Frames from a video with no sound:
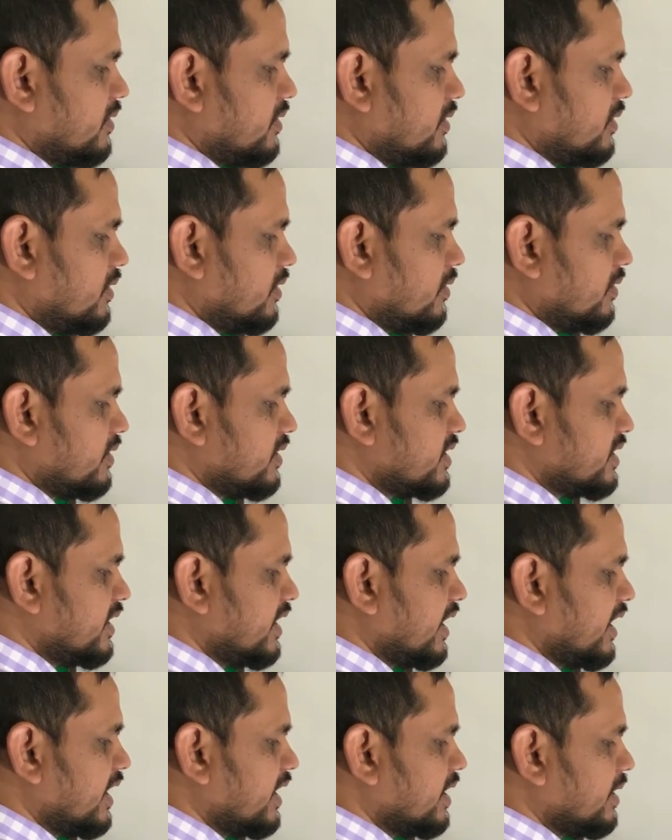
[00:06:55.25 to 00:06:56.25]
No, it's
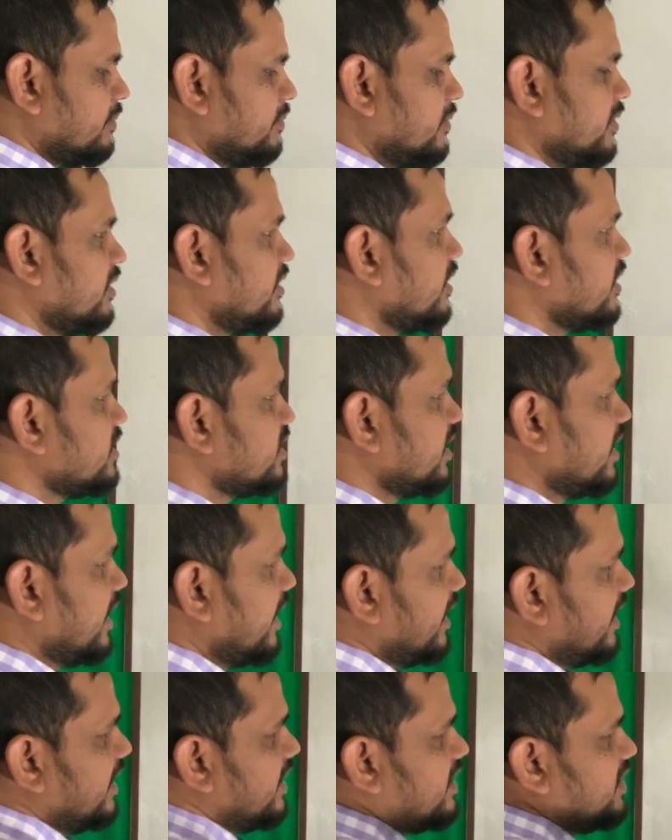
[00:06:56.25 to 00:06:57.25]
negative because
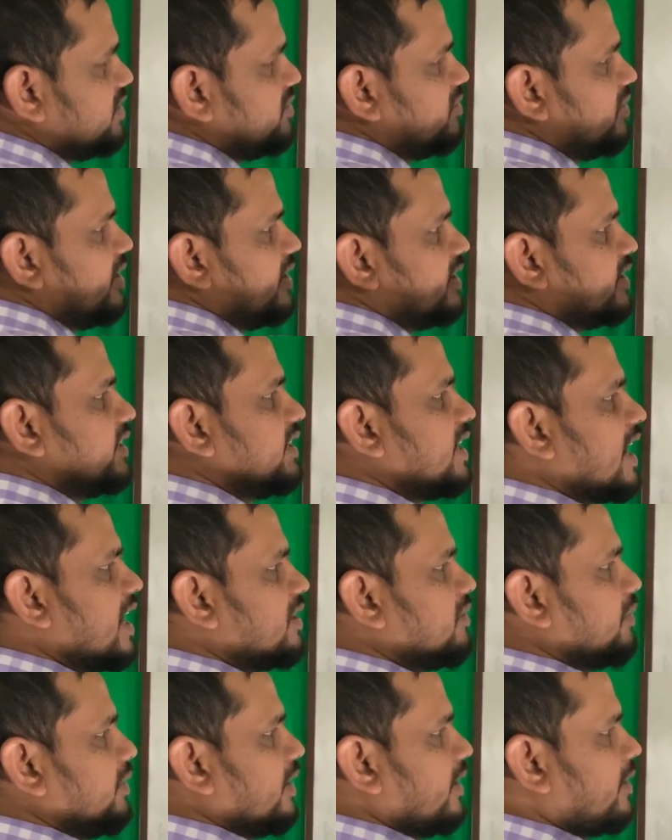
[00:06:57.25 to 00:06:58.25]
it is going that
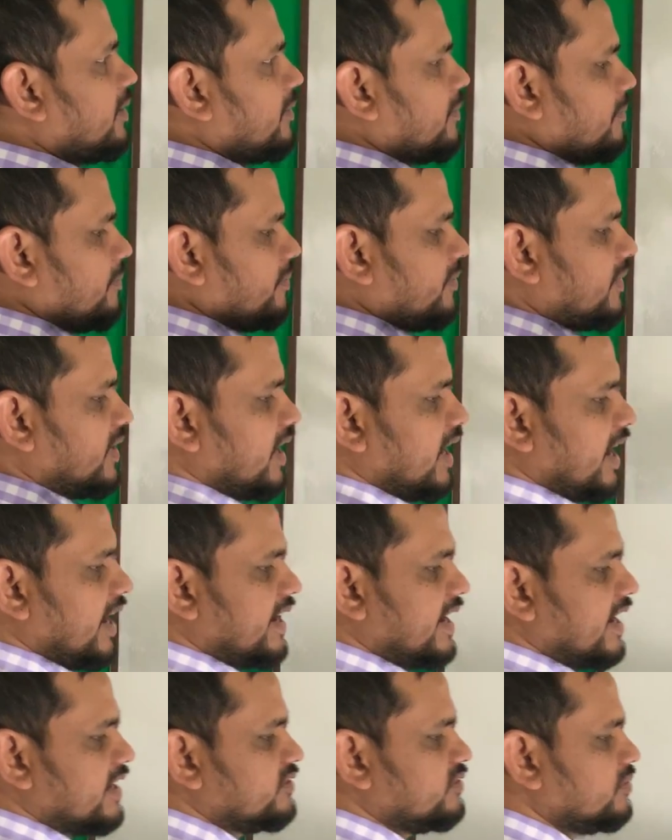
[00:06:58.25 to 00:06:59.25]
way. I
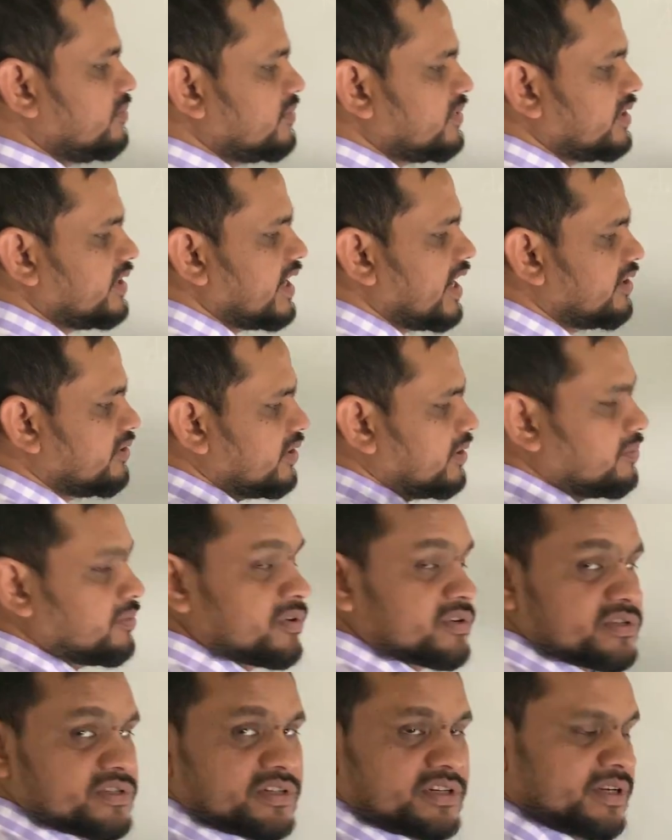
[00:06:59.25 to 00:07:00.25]
assume that way
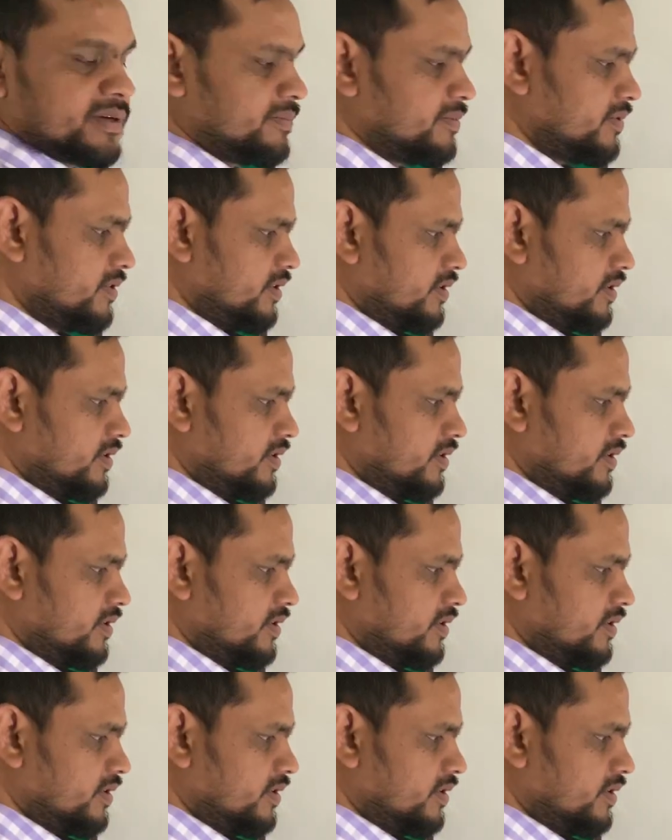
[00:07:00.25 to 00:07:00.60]
positive.